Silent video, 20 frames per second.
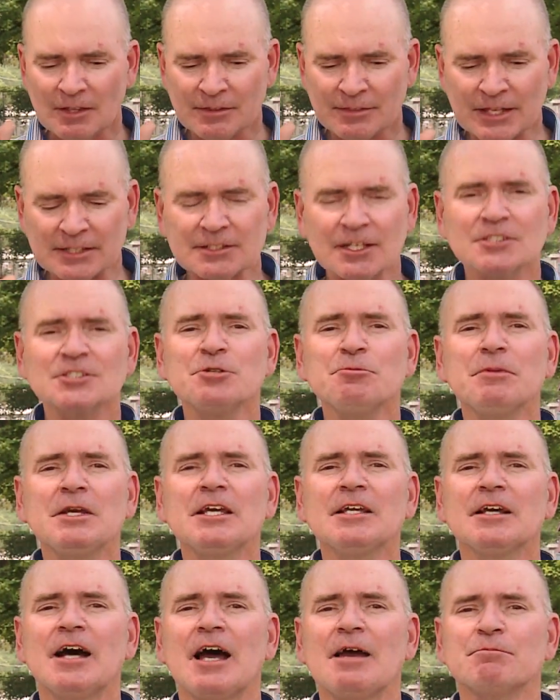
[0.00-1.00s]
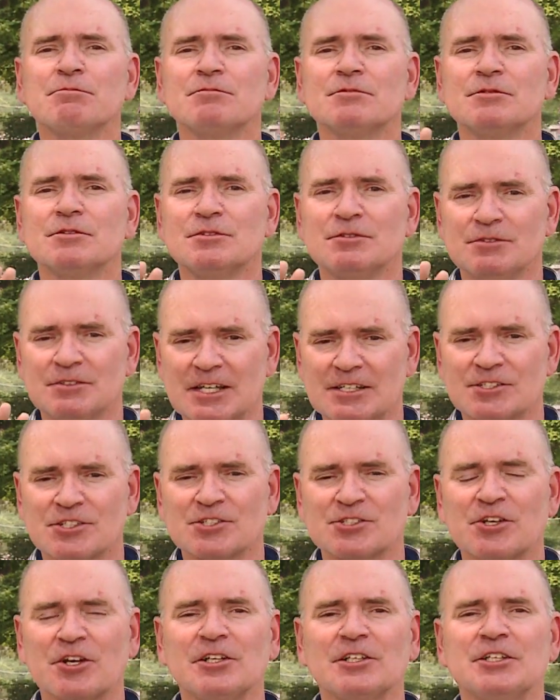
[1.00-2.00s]
that doesn't mean I'm
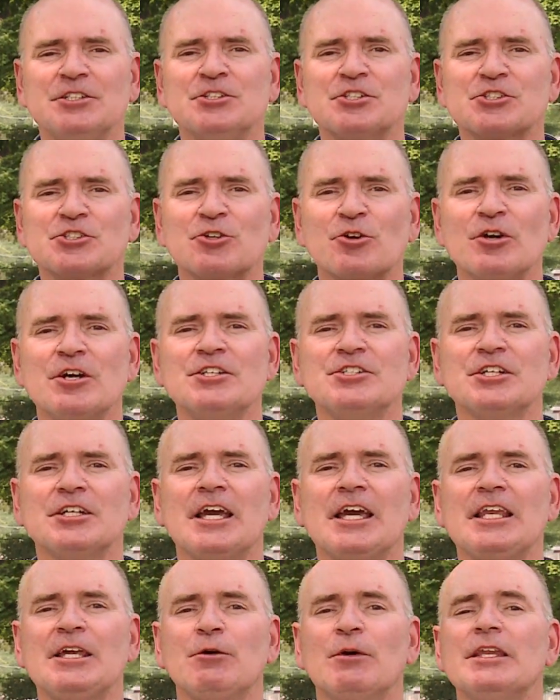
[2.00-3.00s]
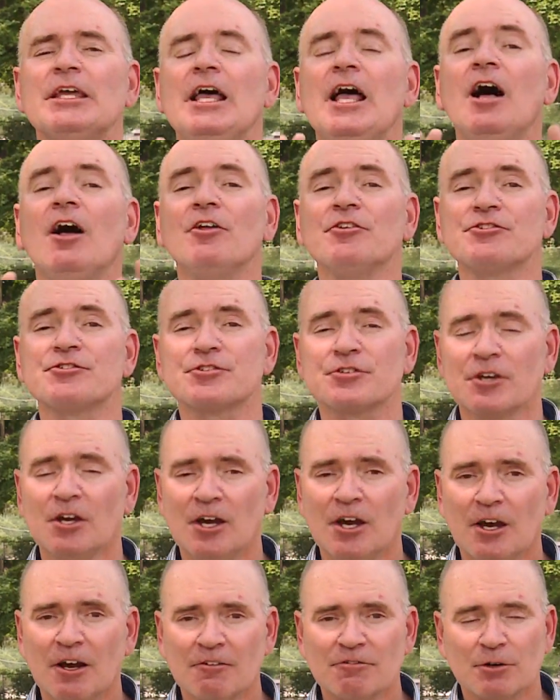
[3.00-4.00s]
necessarily discouraging anyone else
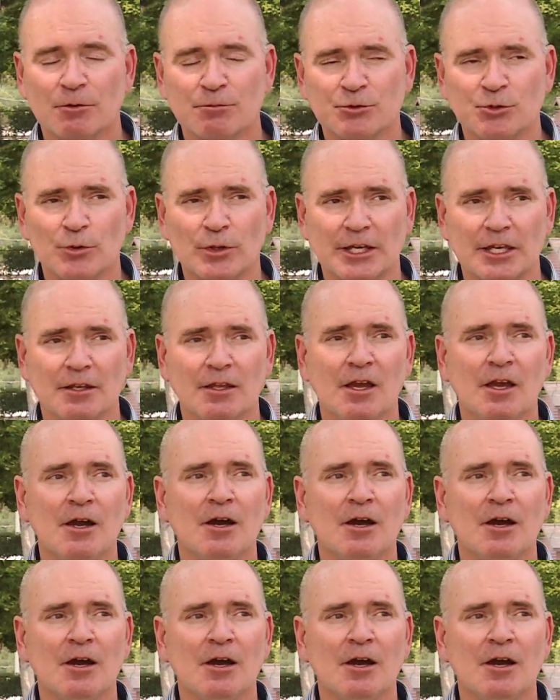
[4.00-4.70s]
from doing it.